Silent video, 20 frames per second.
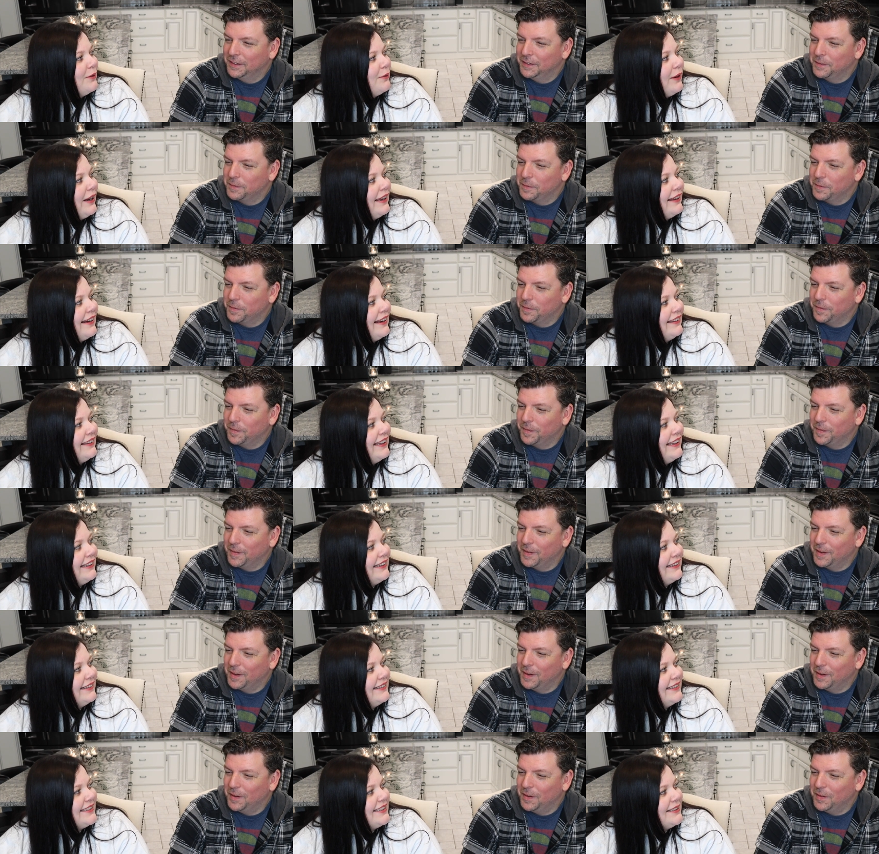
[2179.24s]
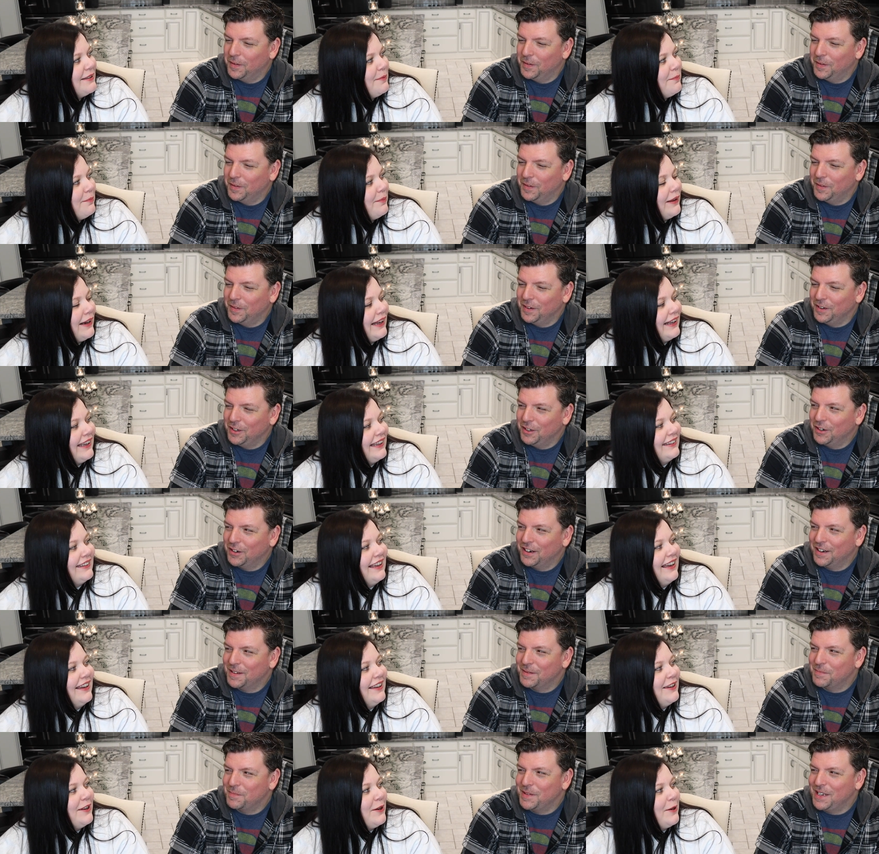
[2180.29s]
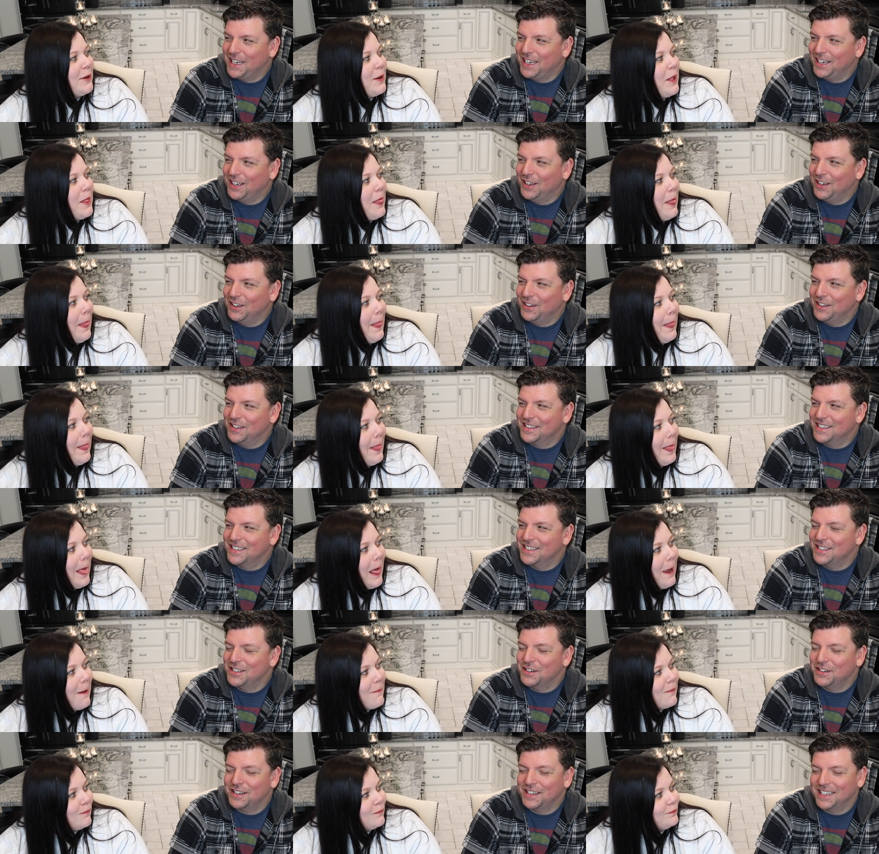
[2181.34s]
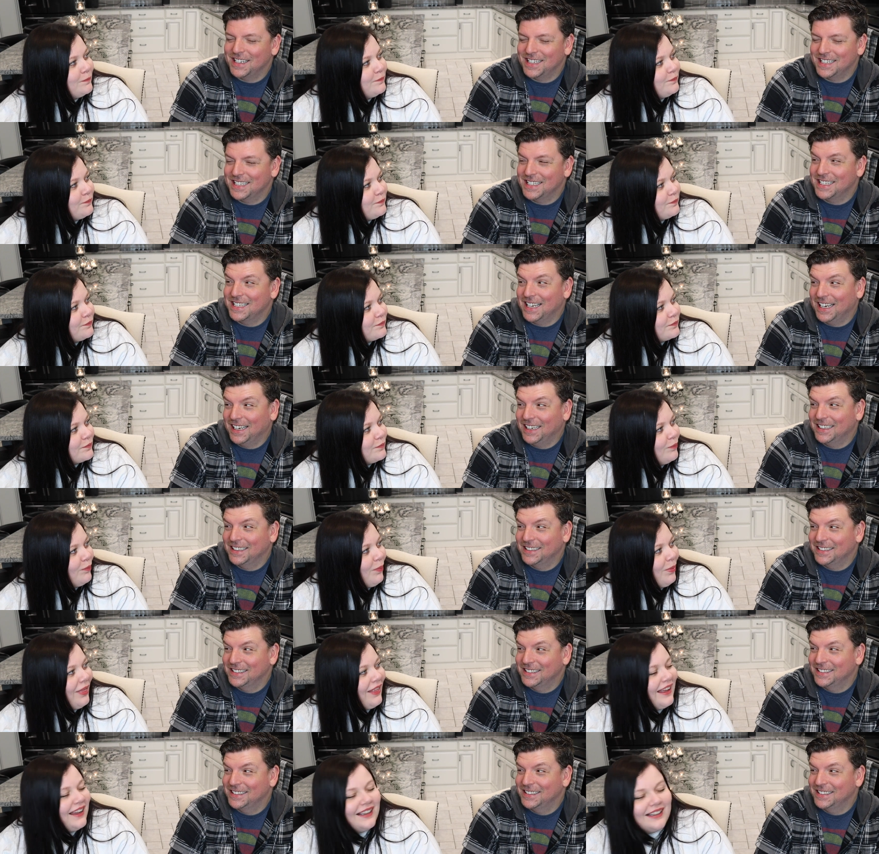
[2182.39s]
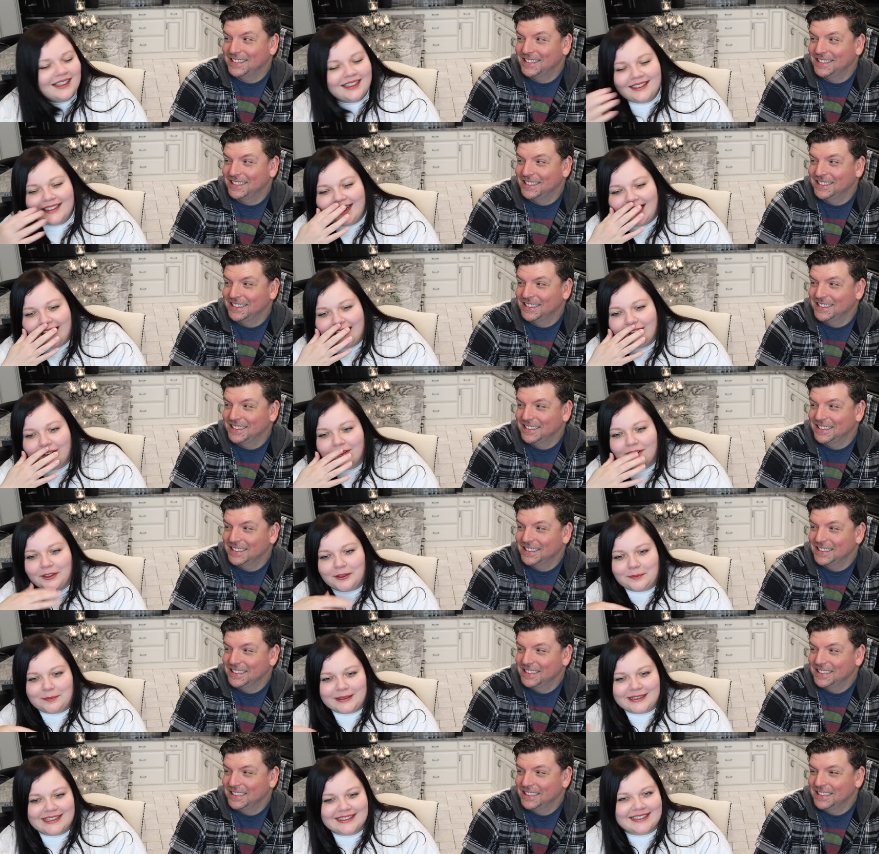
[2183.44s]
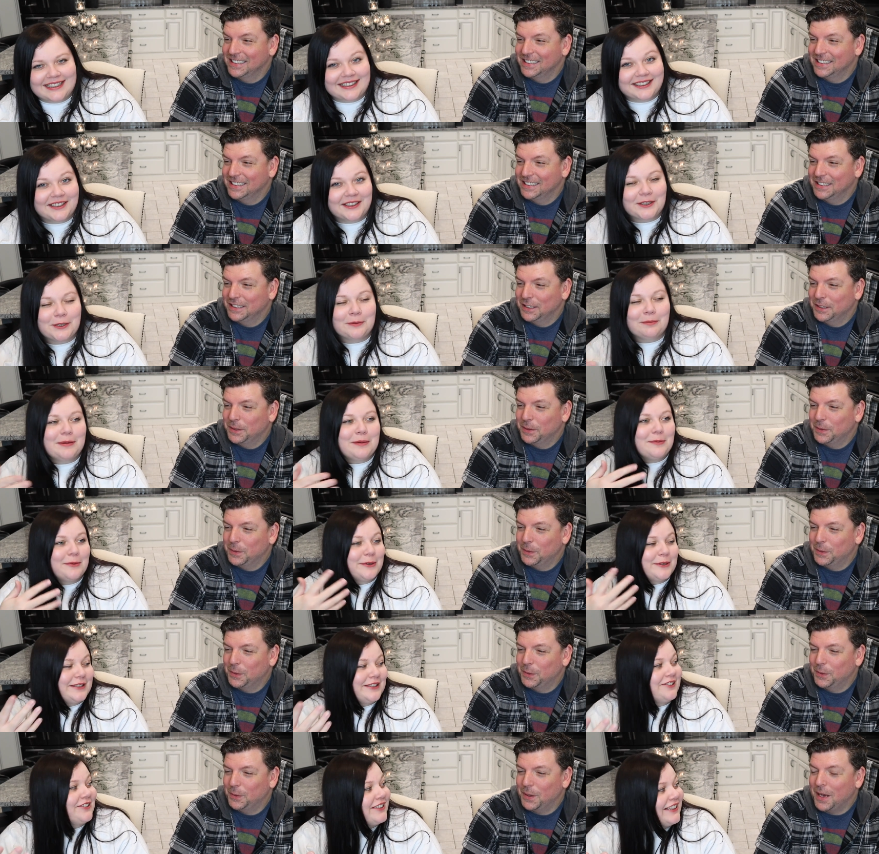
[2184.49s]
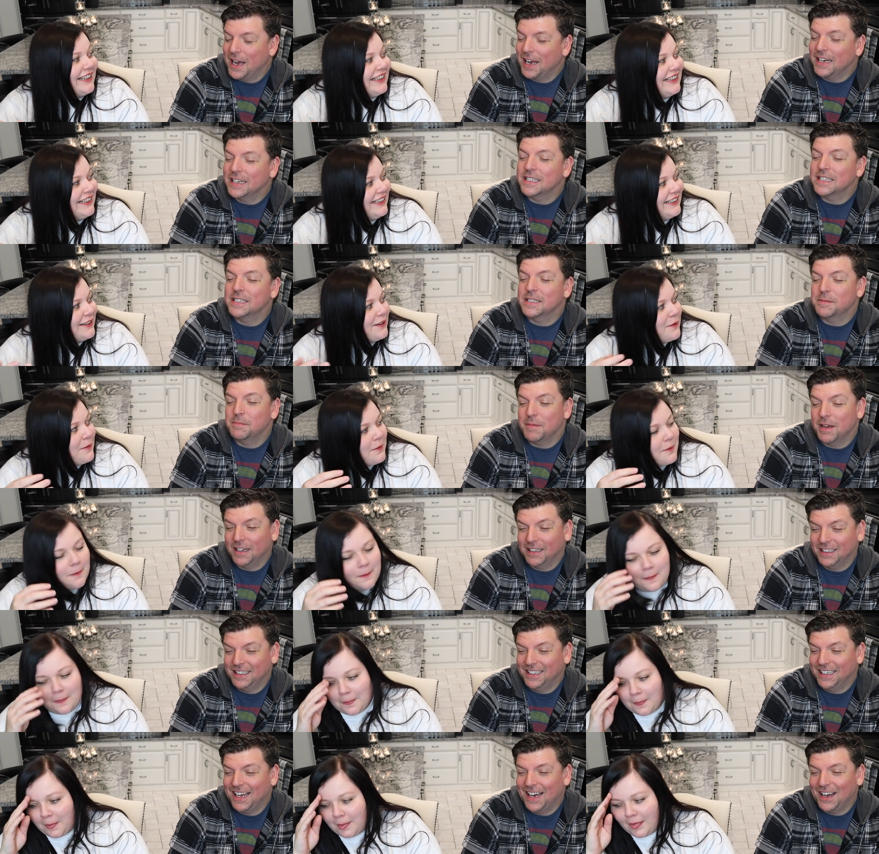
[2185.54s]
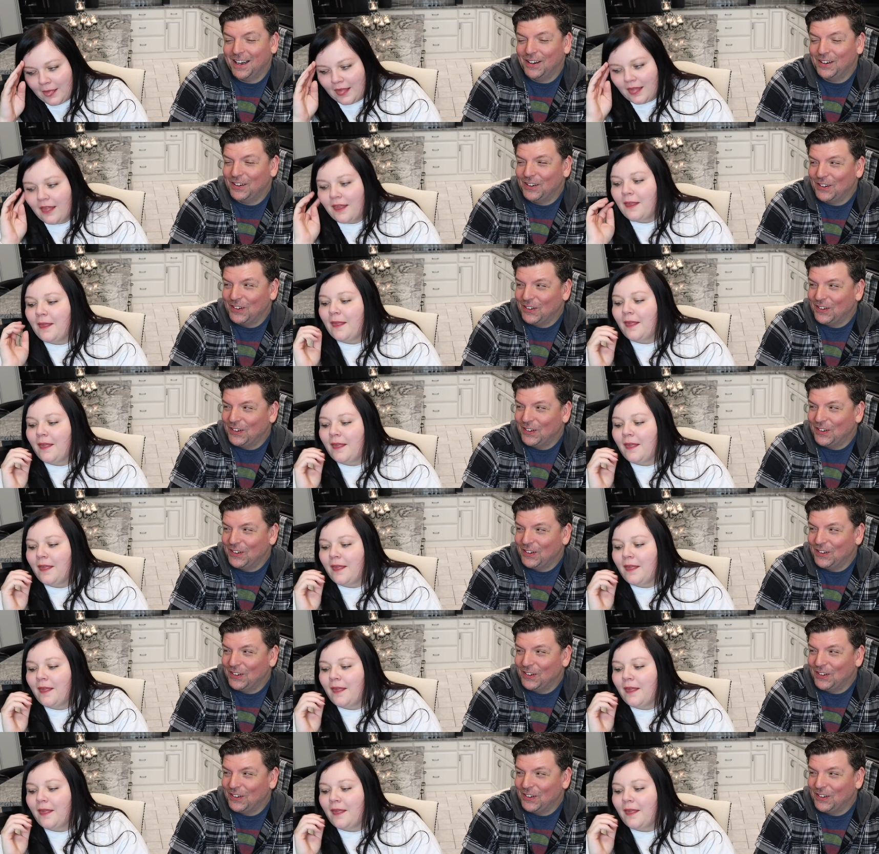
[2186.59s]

Speaker 1: wine I like is. But I got. You're gonna
Speaker 2: be. You're gonna get sick.
Speaker 1: I got the higher one because I thought it'd be more entertaining. I can
Speaker 2: smell it now.